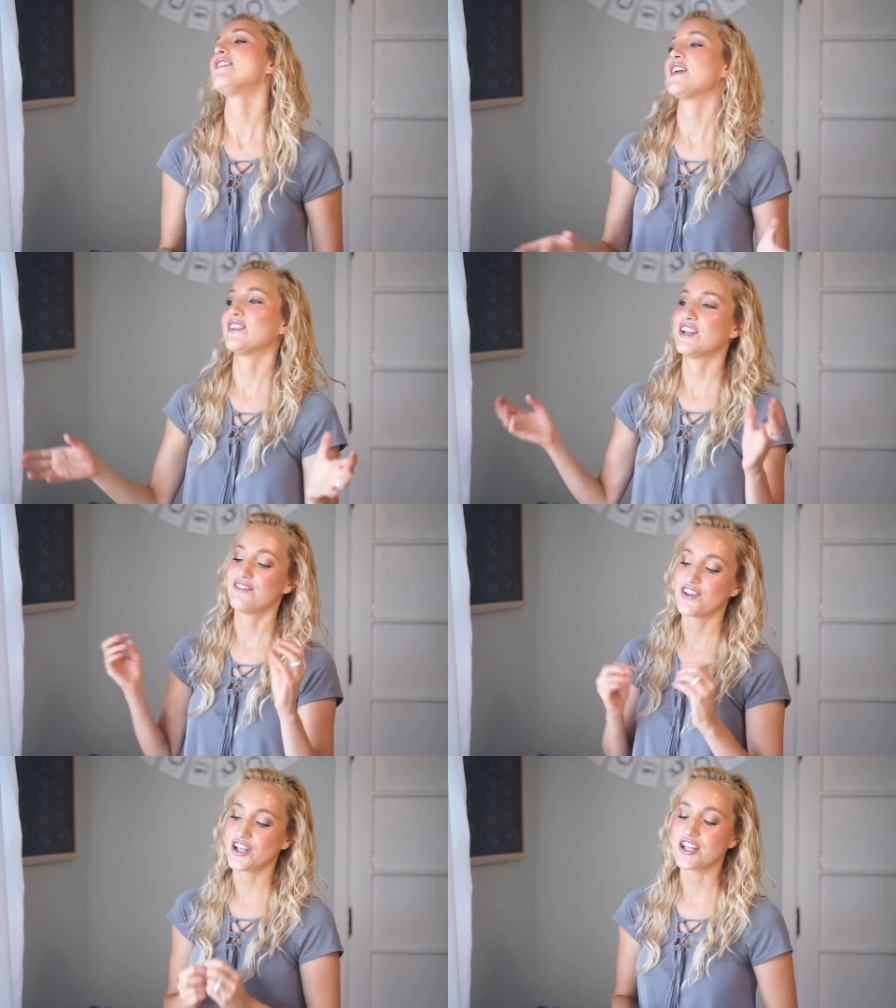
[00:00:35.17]
They
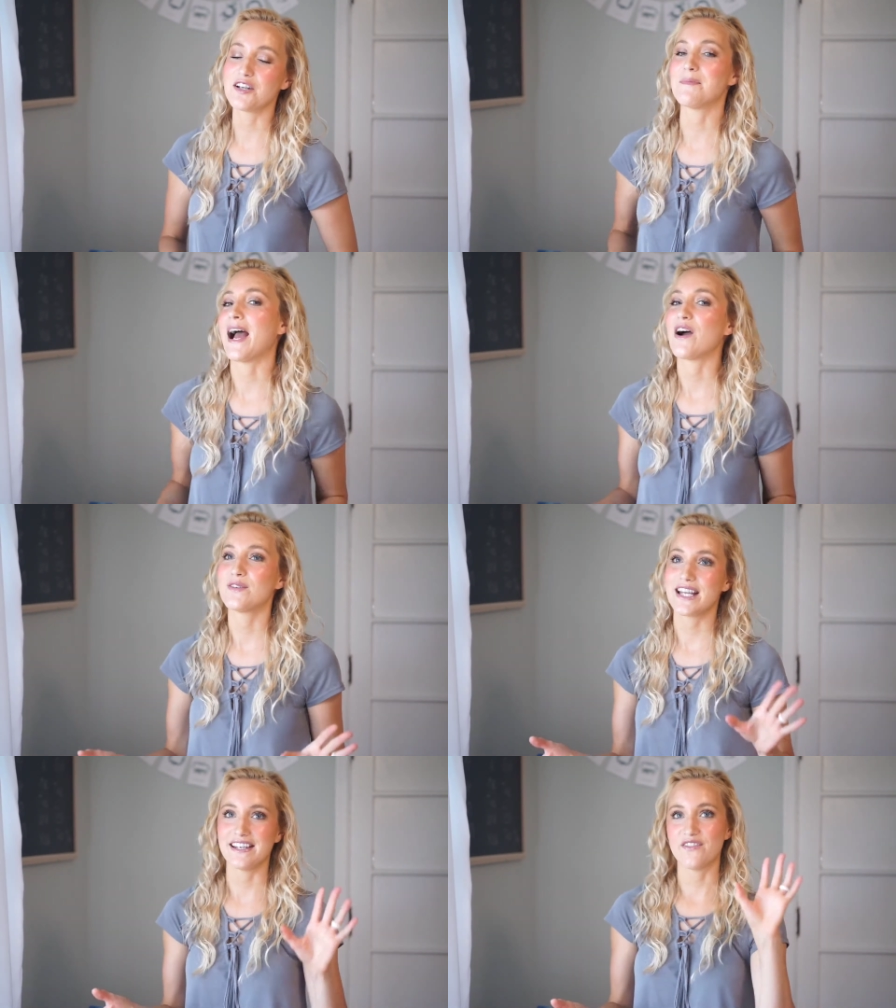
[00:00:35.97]
love learning about,
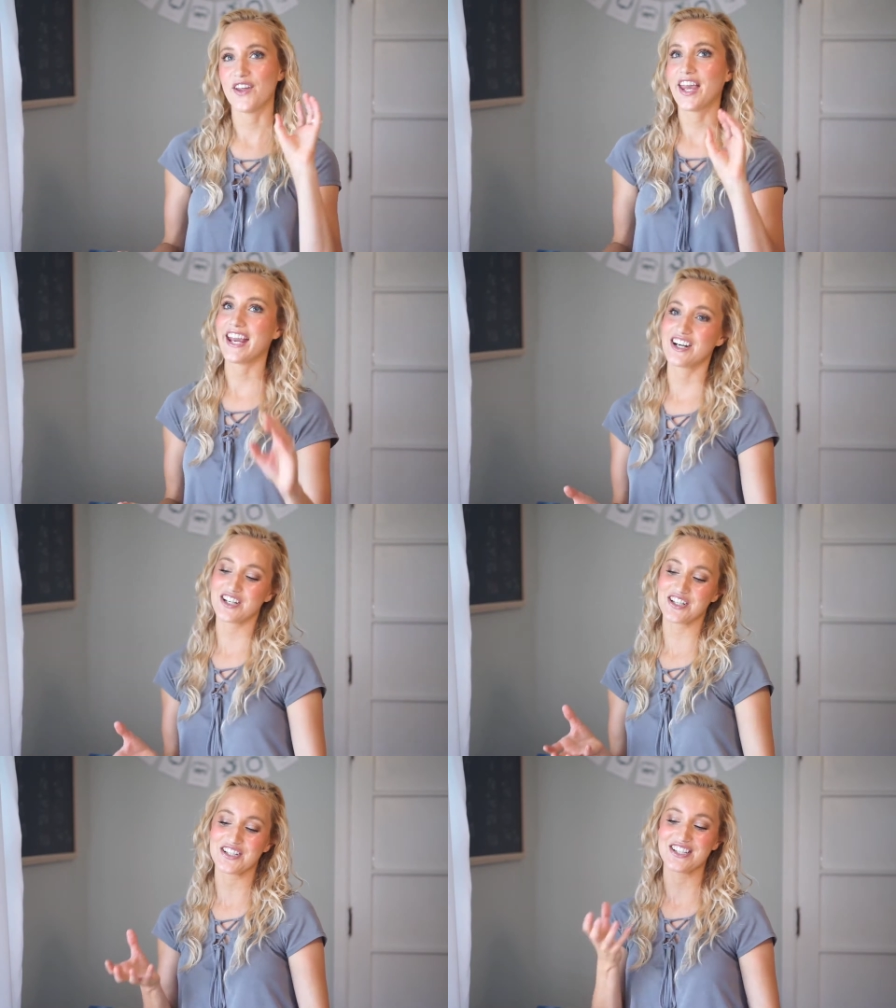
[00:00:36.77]
and the
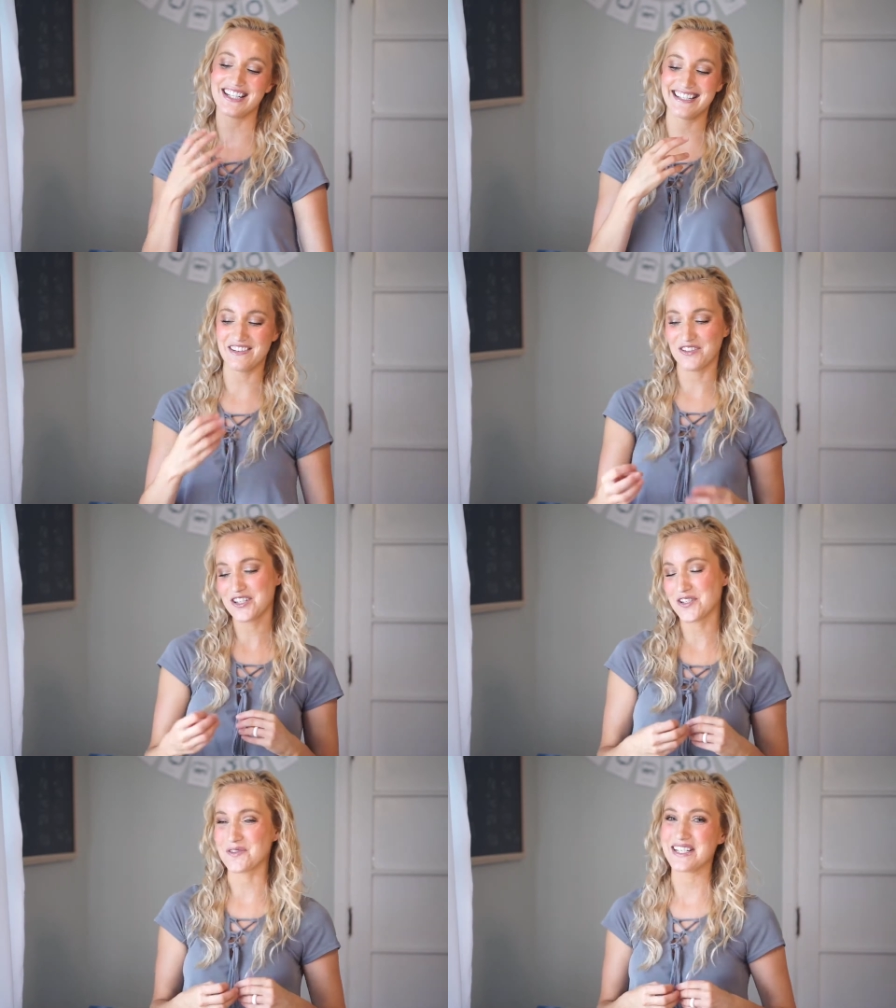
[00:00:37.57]
characters and
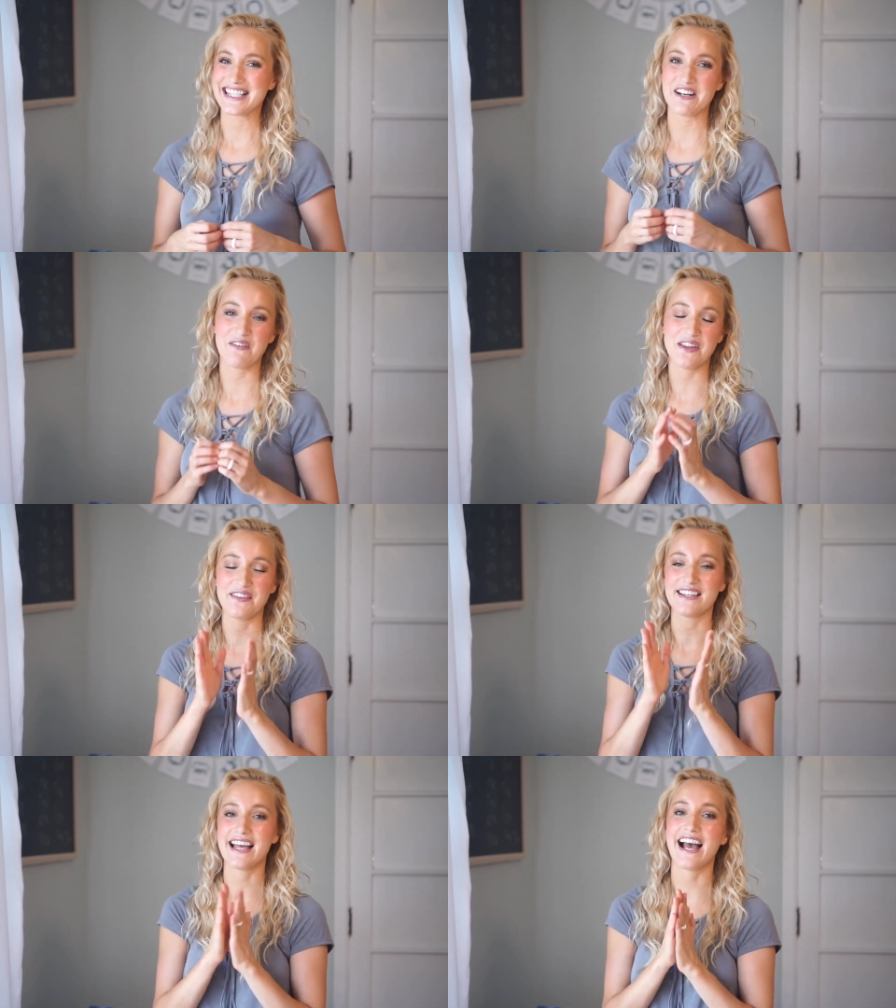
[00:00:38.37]
different stories and everything
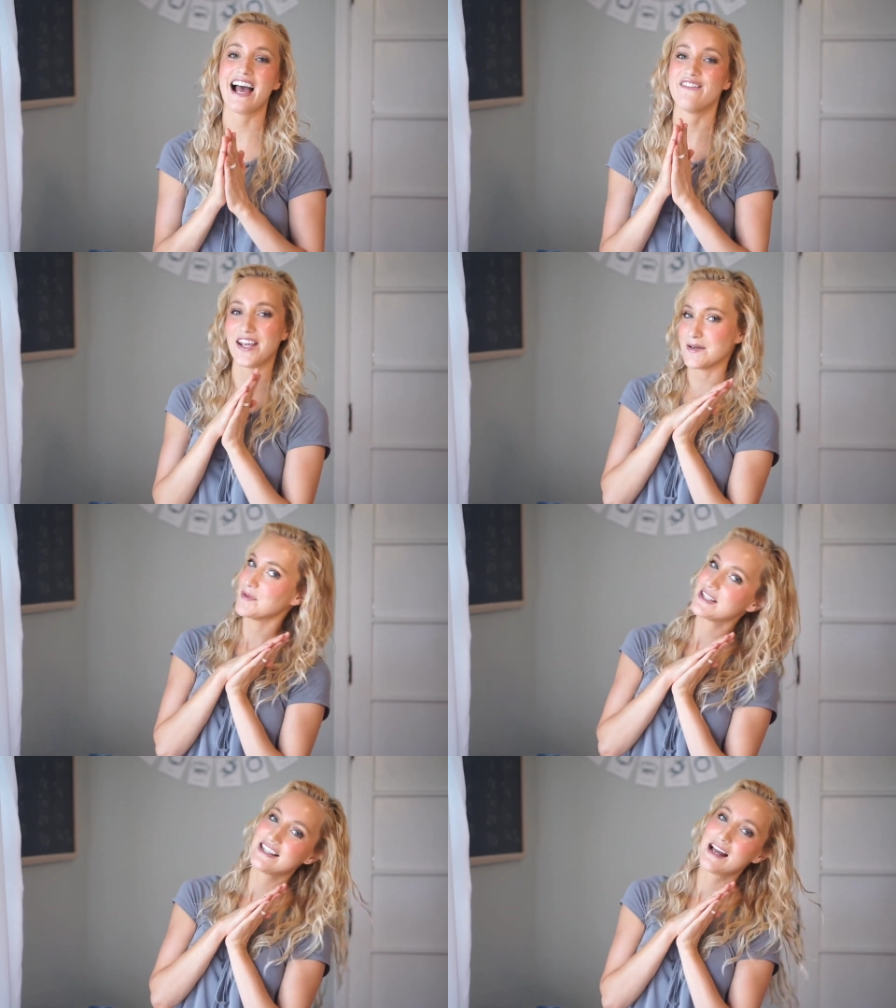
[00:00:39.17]
like that have
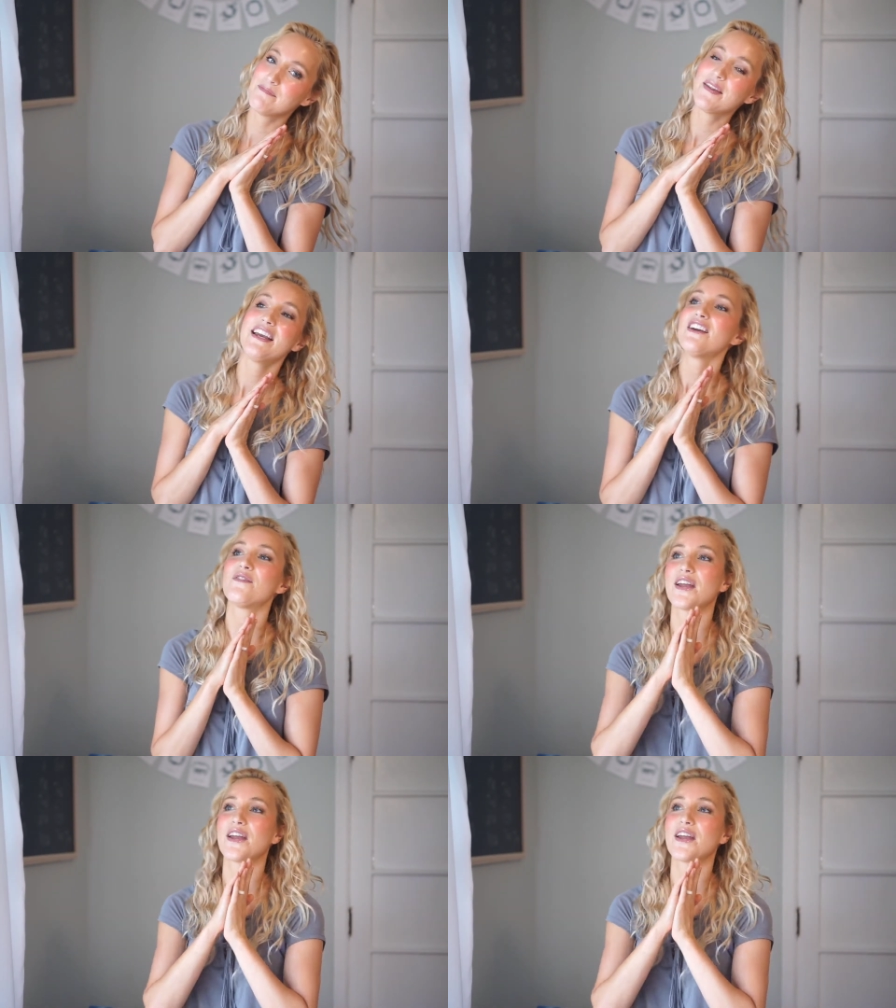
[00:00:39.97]
animals in them.